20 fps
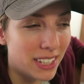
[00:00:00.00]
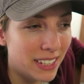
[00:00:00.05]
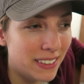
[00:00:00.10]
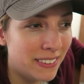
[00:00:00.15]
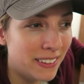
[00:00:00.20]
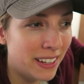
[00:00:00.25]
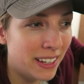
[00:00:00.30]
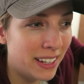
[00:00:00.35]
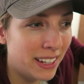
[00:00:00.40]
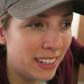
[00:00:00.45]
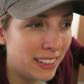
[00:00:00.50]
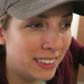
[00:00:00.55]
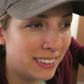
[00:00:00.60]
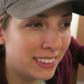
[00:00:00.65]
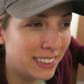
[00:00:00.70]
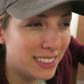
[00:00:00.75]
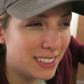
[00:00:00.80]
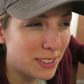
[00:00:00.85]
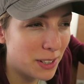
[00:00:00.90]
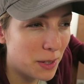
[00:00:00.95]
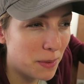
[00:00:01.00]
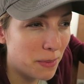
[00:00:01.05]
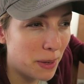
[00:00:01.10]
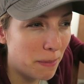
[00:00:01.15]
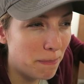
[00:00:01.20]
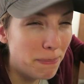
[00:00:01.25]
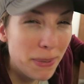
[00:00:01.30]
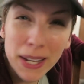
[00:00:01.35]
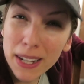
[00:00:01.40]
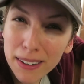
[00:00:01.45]
And then I started
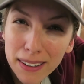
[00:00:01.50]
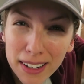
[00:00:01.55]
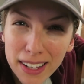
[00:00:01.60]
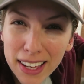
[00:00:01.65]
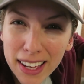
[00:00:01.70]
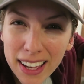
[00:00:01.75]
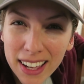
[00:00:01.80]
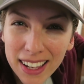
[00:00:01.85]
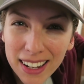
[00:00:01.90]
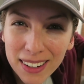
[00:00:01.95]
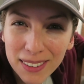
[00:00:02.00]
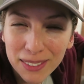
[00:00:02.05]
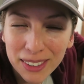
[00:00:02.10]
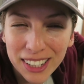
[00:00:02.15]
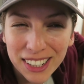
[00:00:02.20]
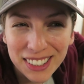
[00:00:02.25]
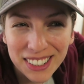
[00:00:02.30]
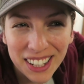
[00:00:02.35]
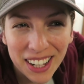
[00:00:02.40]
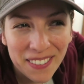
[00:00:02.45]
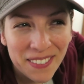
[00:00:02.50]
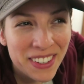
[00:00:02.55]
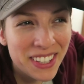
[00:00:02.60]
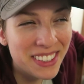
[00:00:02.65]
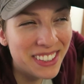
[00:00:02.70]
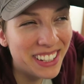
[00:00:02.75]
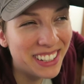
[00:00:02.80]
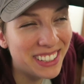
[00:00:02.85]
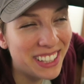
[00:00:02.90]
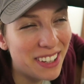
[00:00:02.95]
my period, which I
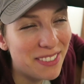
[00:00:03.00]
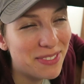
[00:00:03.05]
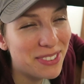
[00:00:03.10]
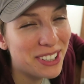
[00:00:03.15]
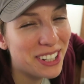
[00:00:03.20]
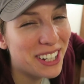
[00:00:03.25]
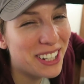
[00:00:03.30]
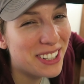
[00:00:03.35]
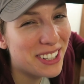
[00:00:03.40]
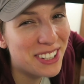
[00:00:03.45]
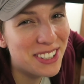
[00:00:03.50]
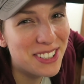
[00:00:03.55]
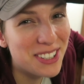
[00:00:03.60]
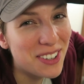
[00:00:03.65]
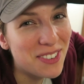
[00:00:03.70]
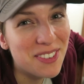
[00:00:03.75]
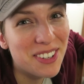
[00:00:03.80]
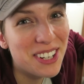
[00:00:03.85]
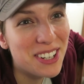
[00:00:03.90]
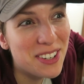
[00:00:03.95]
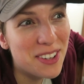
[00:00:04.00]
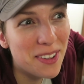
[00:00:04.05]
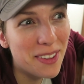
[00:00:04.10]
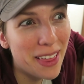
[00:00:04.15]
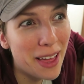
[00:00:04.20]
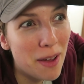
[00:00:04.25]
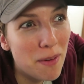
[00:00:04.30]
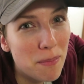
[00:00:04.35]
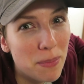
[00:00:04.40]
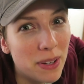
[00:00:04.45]
mean like life I know you don't want to
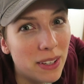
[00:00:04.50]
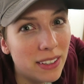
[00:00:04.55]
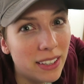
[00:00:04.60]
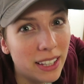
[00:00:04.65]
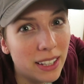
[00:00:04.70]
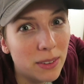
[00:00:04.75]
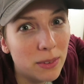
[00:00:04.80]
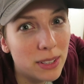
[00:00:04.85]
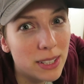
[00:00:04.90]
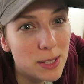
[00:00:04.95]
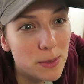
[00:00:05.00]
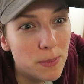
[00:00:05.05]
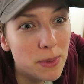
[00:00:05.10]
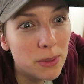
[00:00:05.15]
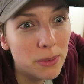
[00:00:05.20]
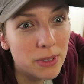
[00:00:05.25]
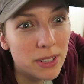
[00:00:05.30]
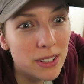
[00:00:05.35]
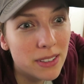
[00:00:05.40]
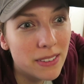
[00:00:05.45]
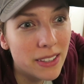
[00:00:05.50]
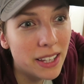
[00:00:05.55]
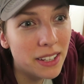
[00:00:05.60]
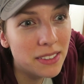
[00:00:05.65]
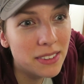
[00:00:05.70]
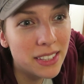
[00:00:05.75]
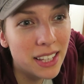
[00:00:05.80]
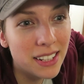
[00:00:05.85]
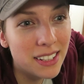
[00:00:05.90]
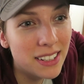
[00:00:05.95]
know that, but like let's be real,
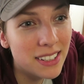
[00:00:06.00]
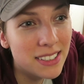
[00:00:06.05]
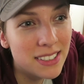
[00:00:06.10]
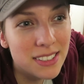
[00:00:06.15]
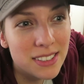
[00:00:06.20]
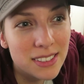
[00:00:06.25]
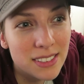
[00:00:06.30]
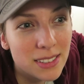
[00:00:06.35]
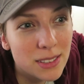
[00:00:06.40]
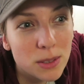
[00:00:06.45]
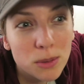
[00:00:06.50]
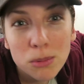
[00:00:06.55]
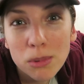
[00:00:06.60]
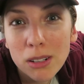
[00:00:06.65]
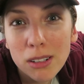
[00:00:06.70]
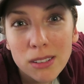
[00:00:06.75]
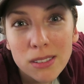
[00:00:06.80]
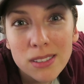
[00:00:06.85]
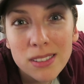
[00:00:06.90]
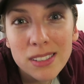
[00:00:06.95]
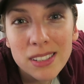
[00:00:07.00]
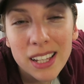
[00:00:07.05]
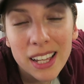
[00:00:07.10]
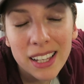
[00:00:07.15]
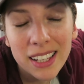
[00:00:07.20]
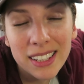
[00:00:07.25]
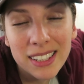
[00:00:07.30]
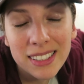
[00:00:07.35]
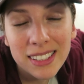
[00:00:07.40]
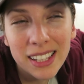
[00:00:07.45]
that that is just the worst.
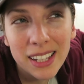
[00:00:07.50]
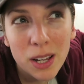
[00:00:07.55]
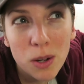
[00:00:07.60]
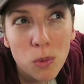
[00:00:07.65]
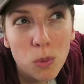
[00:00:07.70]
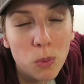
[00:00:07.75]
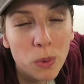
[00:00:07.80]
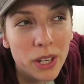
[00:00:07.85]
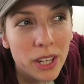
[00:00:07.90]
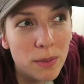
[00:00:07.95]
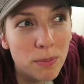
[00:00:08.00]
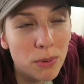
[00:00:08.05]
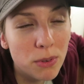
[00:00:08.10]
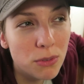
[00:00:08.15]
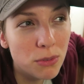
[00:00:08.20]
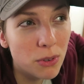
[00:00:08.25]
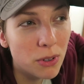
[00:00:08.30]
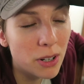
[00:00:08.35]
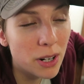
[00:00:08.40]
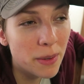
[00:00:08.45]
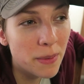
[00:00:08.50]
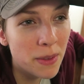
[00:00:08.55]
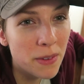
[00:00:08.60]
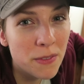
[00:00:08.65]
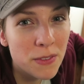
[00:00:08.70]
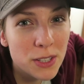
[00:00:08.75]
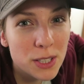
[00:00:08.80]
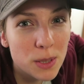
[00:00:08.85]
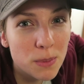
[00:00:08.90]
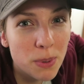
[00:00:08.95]
It's like a week before I'm
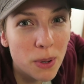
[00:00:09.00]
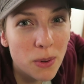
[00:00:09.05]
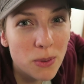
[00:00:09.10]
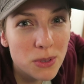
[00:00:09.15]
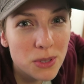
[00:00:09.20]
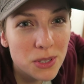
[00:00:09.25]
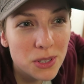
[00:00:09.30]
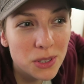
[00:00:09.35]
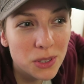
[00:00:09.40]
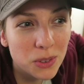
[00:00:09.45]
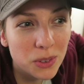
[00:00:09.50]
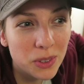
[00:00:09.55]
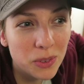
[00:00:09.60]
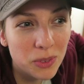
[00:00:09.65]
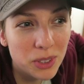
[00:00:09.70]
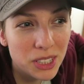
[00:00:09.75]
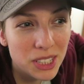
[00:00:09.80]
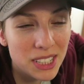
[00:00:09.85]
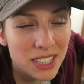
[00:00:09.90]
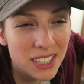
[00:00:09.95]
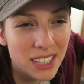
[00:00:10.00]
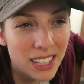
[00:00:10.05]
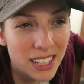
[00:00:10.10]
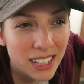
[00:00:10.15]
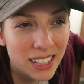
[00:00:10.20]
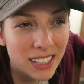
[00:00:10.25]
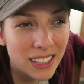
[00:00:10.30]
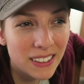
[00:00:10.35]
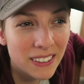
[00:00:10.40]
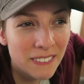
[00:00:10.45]
even supposed to, which is
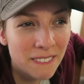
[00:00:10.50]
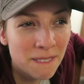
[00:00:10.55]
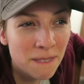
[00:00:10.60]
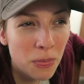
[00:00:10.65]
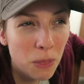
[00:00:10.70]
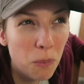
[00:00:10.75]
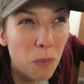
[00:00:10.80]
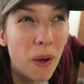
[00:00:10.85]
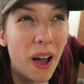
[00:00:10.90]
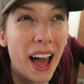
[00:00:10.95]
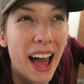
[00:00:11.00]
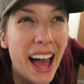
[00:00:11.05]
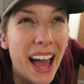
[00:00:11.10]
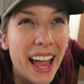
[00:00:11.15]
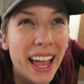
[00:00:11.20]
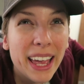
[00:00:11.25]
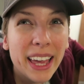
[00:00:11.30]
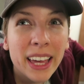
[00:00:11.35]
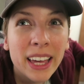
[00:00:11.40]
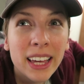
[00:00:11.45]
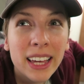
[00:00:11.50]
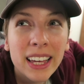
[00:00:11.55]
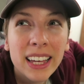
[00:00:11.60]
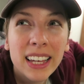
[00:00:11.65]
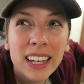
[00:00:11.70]
like why?